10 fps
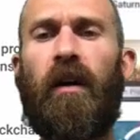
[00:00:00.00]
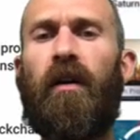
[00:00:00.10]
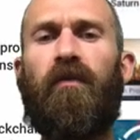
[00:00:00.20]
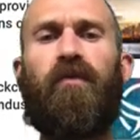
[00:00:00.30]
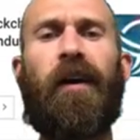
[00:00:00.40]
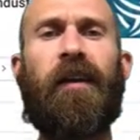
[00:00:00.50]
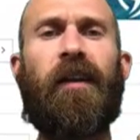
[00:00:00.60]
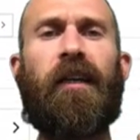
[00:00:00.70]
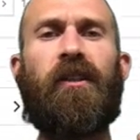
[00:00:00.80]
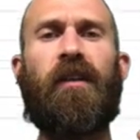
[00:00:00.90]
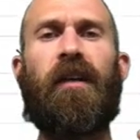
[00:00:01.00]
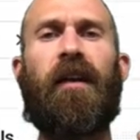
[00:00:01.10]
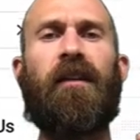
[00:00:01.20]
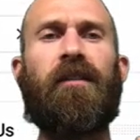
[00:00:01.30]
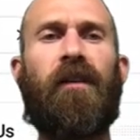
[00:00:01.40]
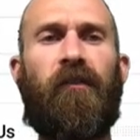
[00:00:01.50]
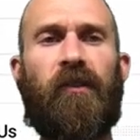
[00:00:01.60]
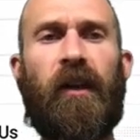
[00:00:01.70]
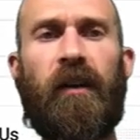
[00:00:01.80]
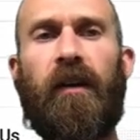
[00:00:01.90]
of regulation and getting stuff
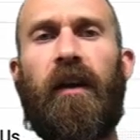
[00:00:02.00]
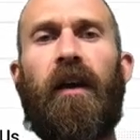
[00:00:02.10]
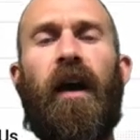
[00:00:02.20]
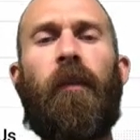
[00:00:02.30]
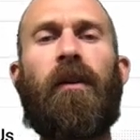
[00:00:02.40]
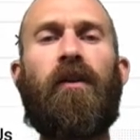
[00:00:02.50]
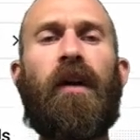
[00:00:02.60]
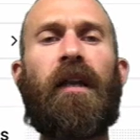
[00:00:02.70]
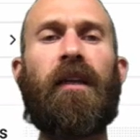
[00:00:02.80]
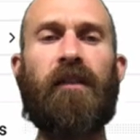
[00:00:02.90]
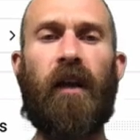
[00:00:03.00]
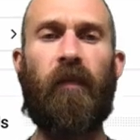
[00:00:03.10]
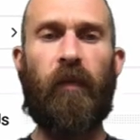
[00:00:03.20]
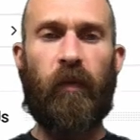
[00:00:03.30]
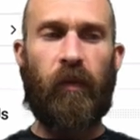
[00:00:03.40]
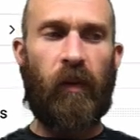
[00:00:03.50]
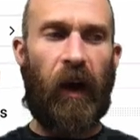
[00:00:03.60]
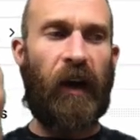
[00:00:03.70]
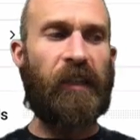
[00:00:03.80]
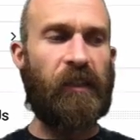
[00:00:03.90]
done, I mean, look at this.
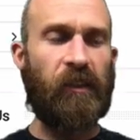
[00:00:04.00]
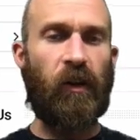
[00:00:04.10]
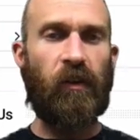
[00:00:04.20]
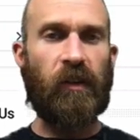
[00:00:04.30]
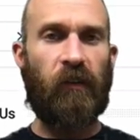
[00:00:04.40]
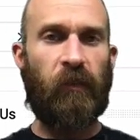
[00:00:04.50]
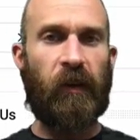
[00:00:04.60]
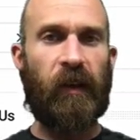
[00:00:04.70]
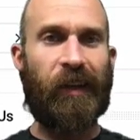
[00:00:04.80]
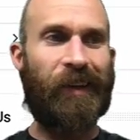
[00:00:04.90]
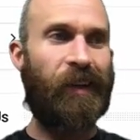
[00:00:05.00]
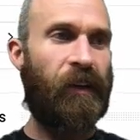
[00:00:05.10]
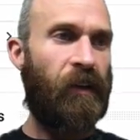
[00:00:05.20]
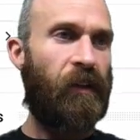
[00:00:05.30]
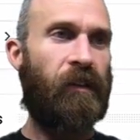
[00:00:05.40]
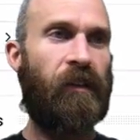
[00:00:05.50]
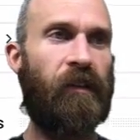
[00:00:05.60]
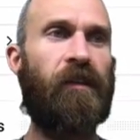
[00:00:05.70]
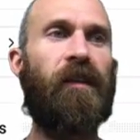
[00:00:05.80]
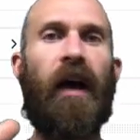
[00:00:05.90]
ICOs have been like
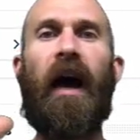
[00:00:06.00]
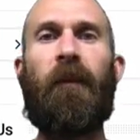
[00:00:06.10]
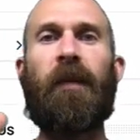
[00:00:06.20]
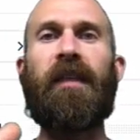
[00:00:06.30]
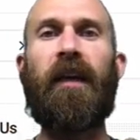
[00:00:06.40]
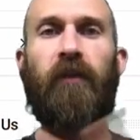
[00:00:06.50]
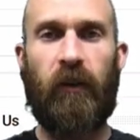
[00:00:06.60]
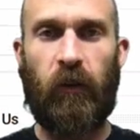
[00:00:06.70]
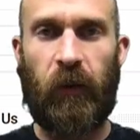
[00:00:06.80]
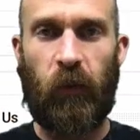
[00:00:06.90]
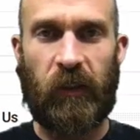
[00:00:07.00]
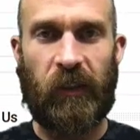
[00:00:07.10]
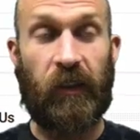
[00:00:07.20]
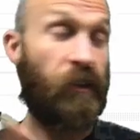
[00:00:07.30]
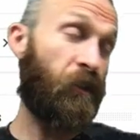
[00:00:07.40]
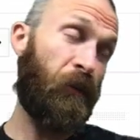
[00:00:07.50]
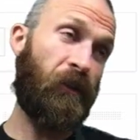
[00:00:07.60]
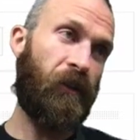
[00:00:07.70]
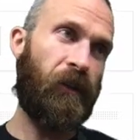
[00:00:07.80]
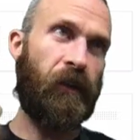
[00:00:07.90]
the, the hot potato that nobody wants to touch,
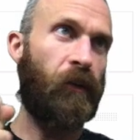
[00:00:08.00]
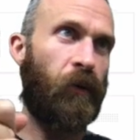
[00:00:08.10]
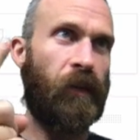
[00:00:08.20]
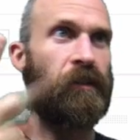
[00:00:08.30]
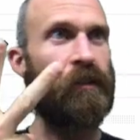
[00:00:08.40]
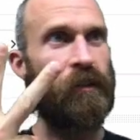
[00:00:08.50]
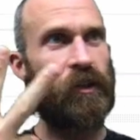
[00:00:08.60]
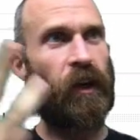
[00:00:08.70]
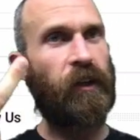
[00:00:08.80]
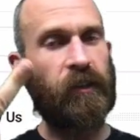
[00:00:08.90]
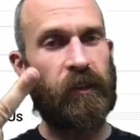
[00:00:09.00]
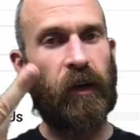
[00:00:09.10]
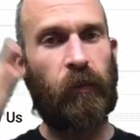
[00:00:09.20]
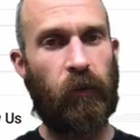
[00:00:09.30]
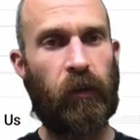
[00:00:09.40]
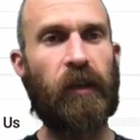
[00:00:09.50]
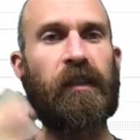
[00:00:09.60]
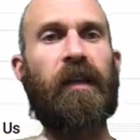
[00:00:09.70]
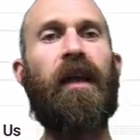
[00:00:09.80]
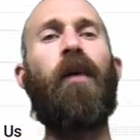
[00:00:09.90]
especially in like US, China, Singapore, things
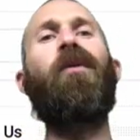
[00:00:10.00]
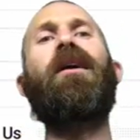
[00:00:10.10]
like that. Well,